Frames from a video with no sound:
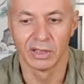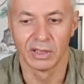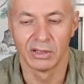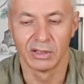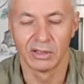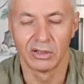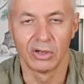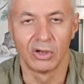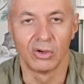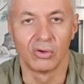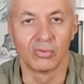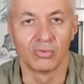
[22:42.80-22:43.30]

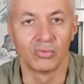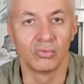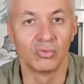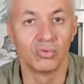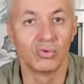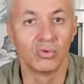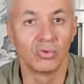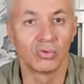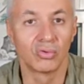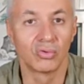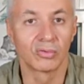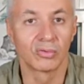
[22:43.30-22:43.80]

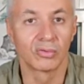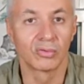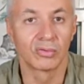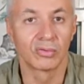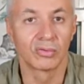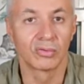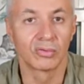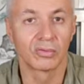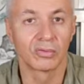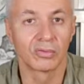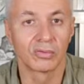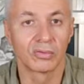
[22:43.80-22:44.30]
oolongs
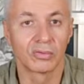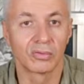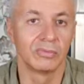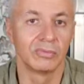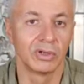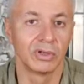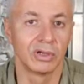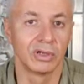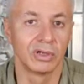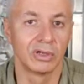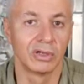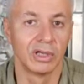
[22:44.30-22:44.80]
from
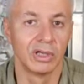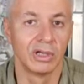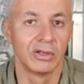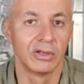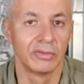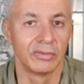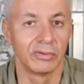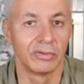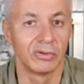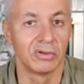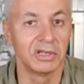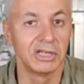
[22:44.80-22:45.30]

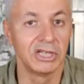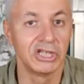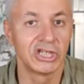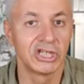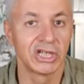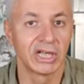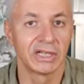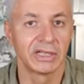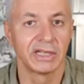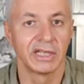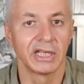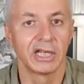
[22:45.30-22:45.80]
the
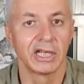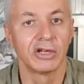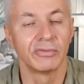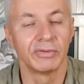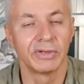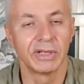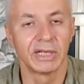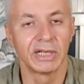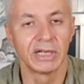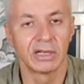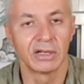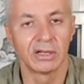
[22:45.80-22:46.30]
Lishan
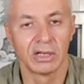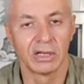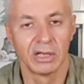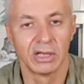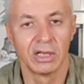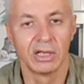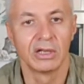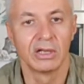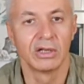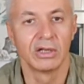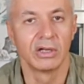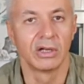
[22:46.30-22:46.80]
area,
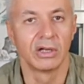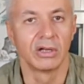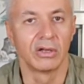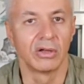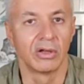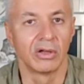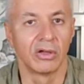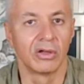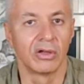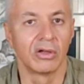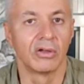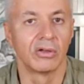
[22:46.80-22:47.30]

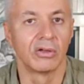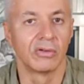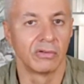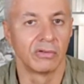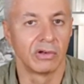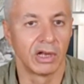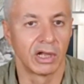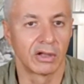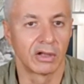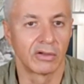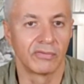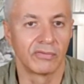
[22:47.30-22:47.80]

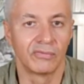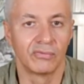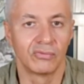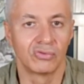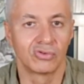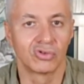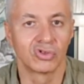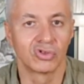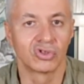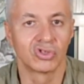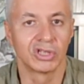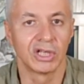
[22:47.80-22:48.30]
like
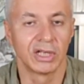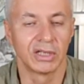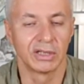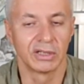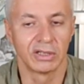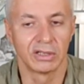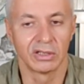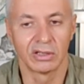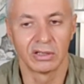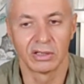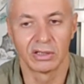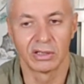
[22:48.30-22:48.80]

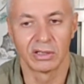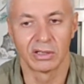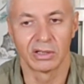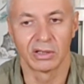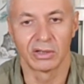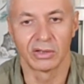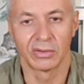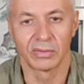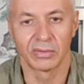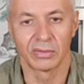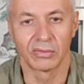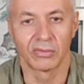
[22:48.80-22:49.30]
Fushoshan,
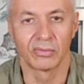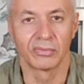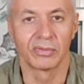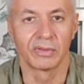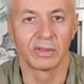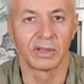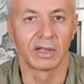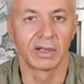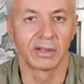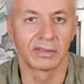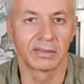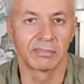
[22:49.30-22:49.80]
so
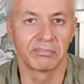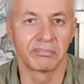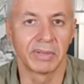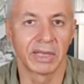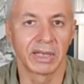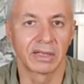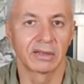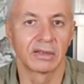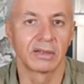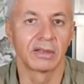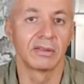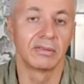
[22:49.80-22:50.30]

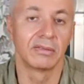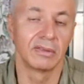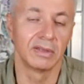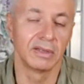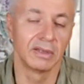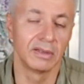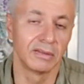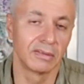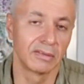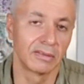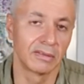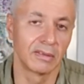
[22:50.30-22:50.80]
expect
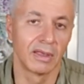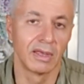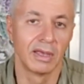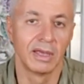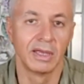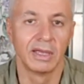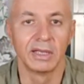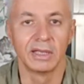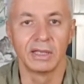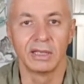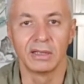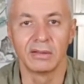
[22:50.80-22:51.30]
these
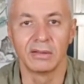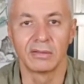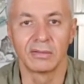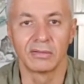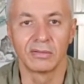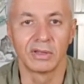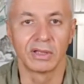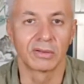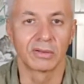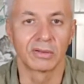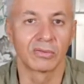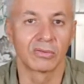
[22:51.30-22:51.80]
in the
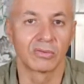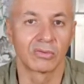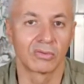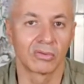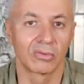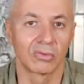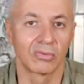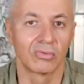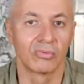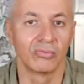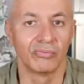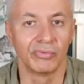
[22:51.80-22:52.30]
next
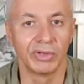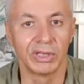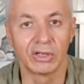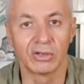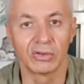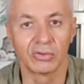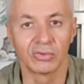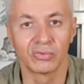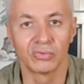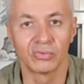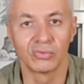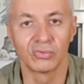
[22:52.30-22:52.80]
week or
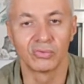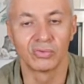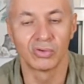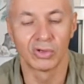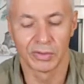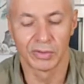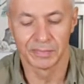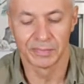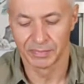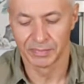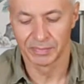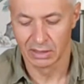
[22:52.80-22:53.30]
two.
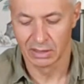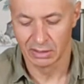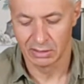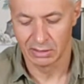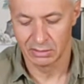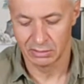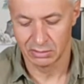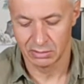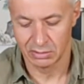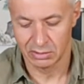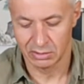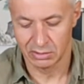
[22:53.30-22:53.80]

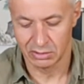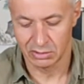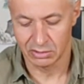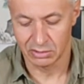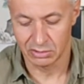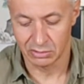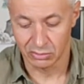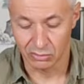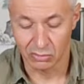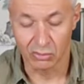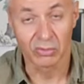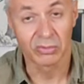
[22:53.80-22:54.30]

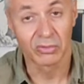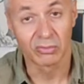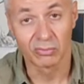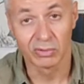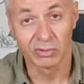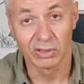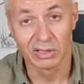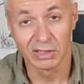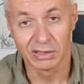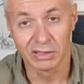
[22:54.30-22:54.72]
Or three,